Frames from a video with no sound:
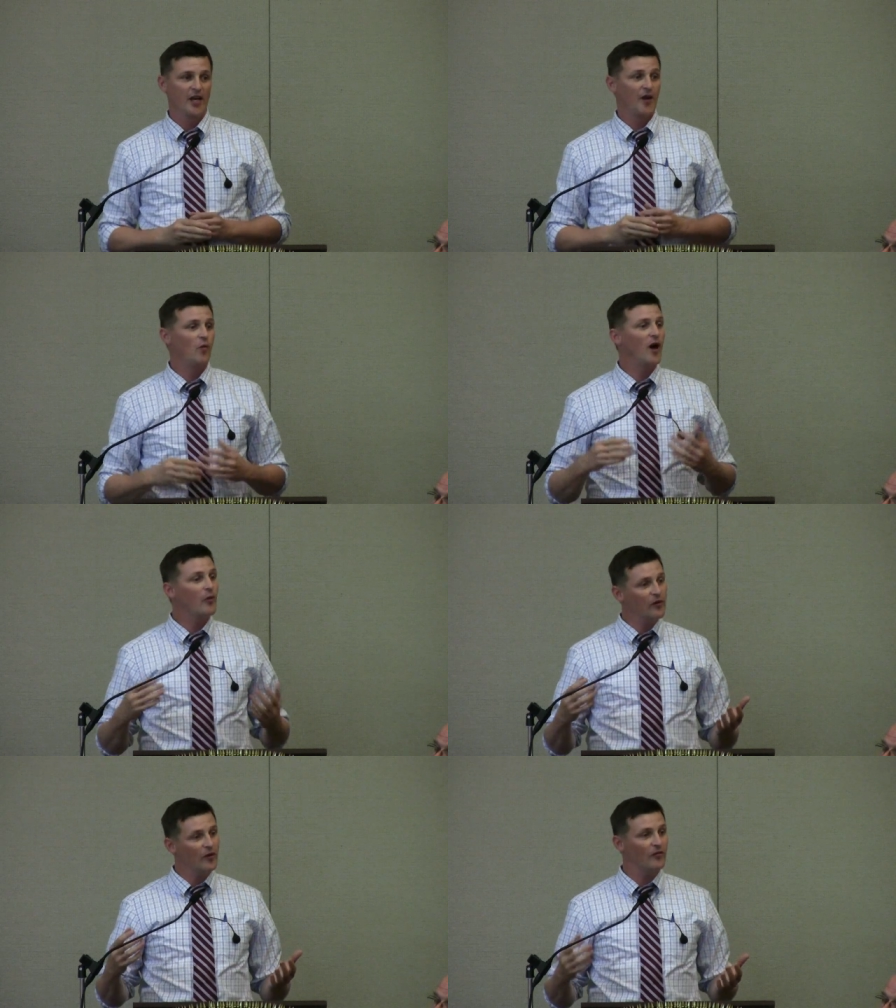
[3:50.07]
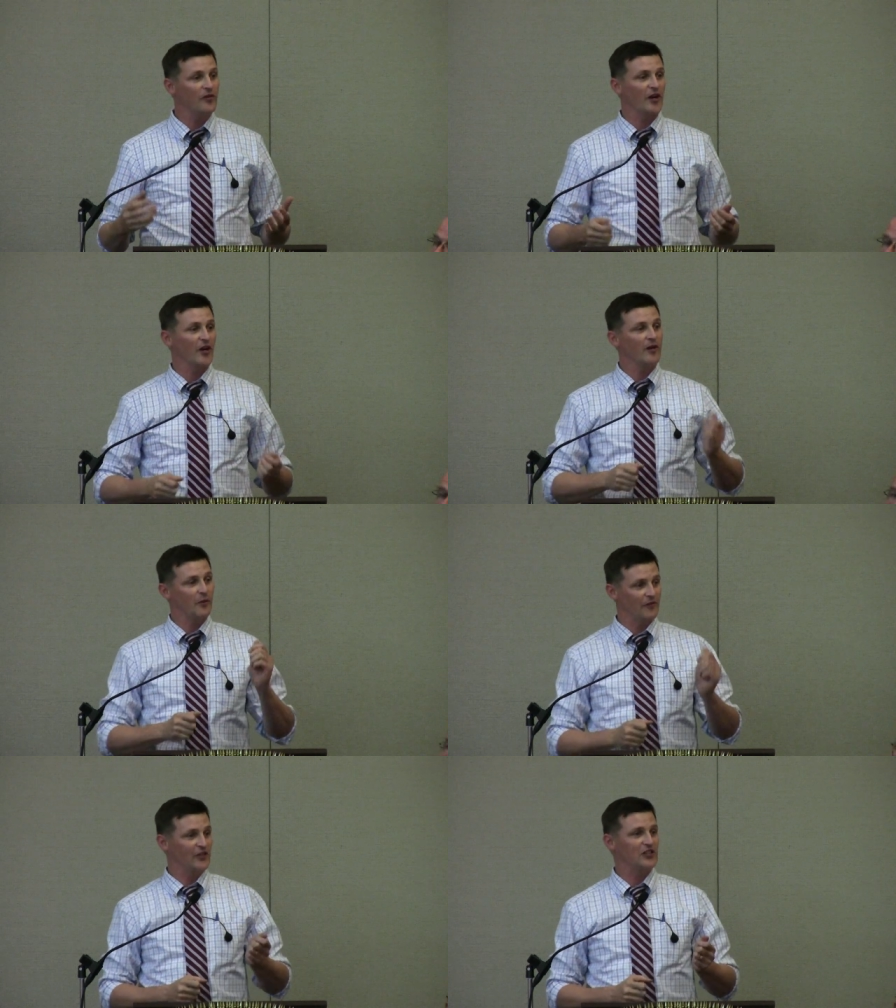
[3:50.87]
And while we're over there
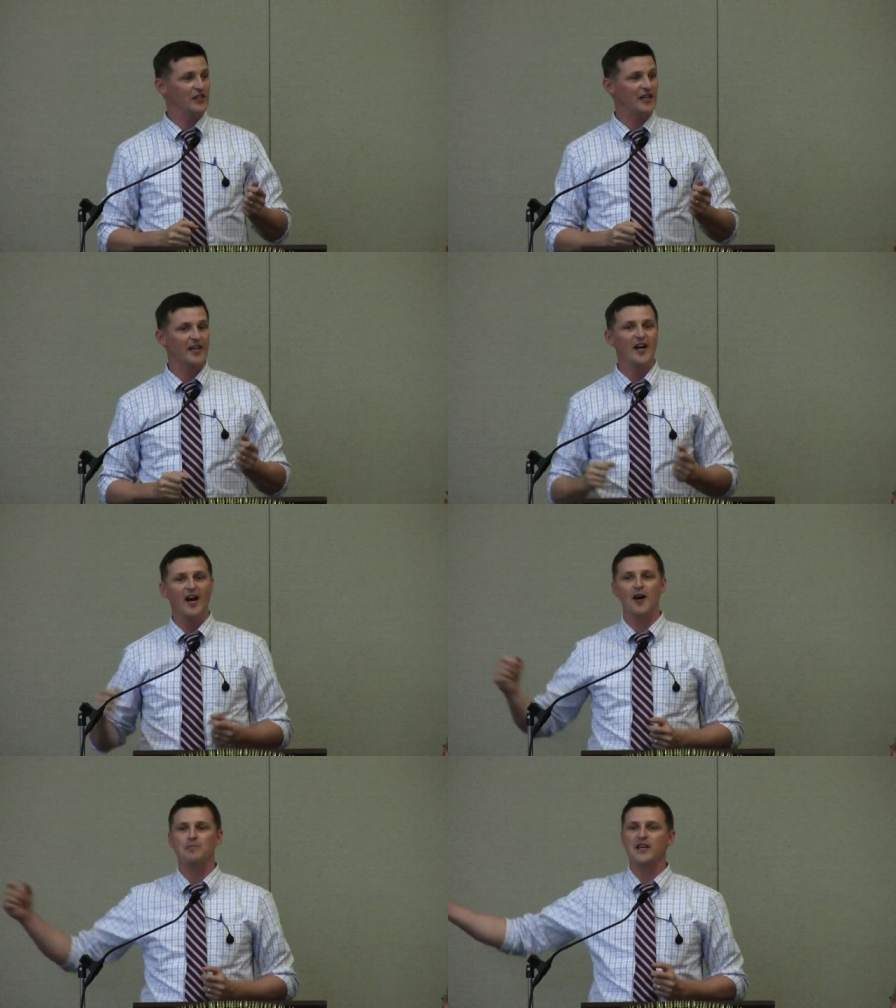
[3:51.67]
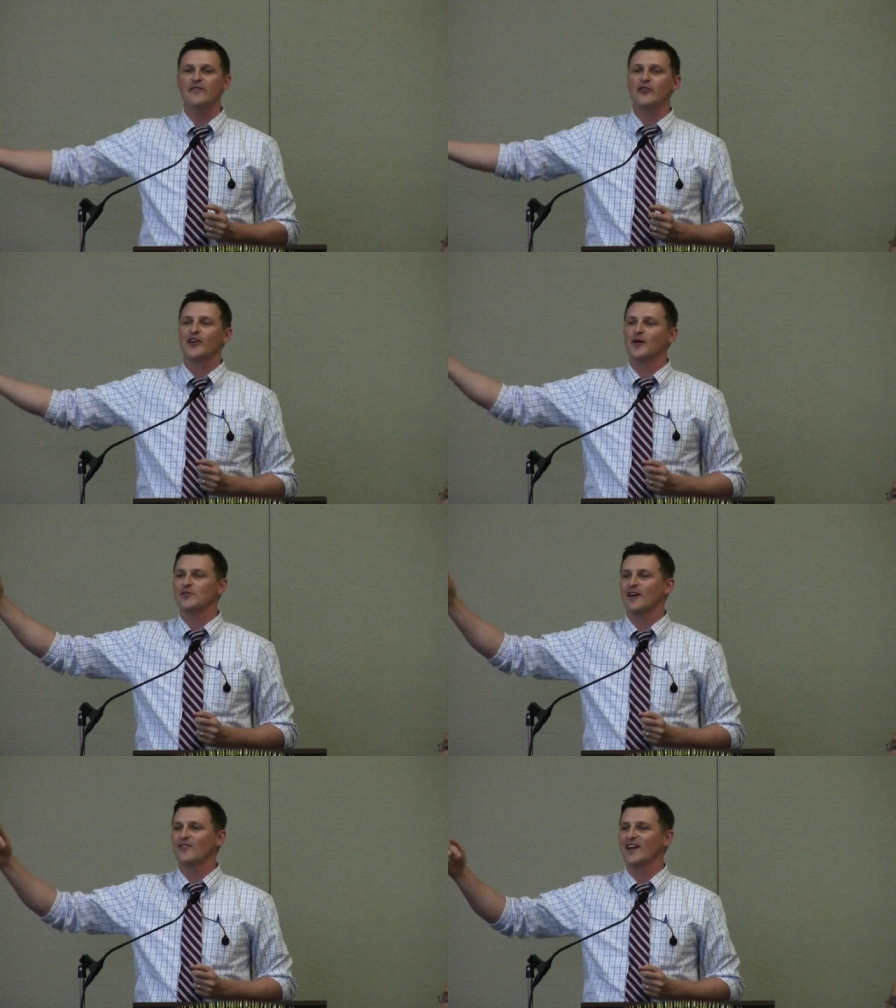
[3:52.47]
and we're fishing again, a beaver
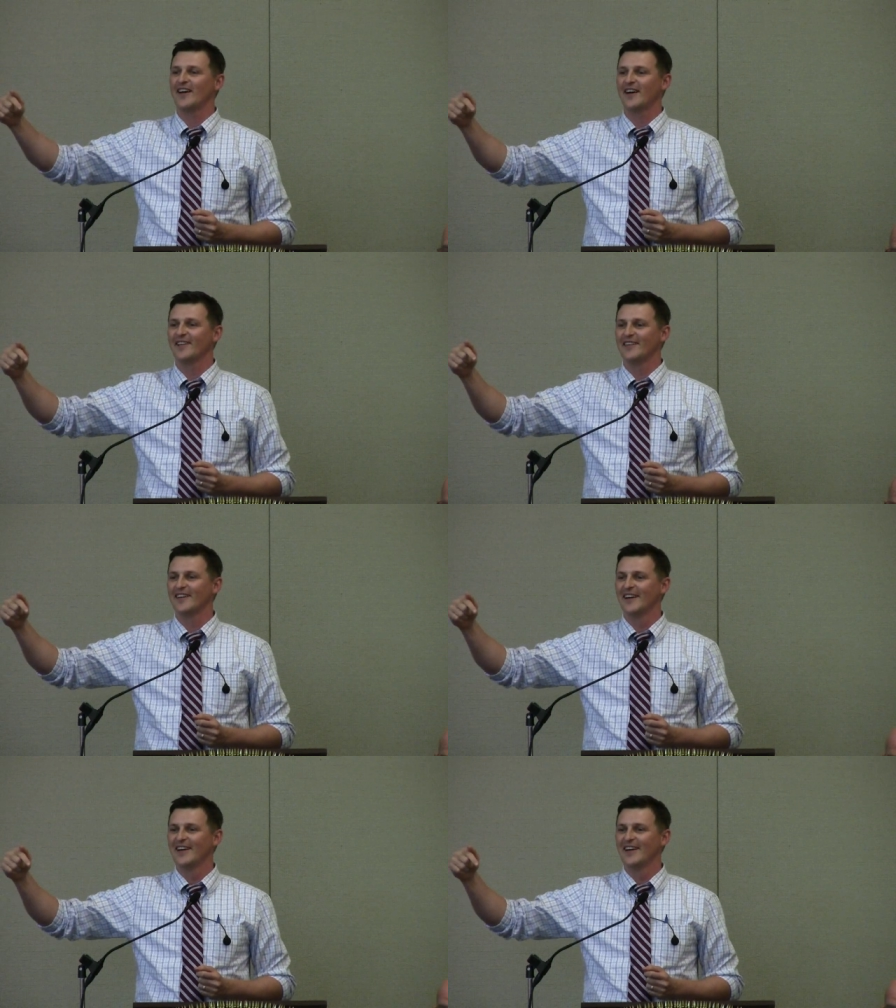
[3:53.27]
comes off that island,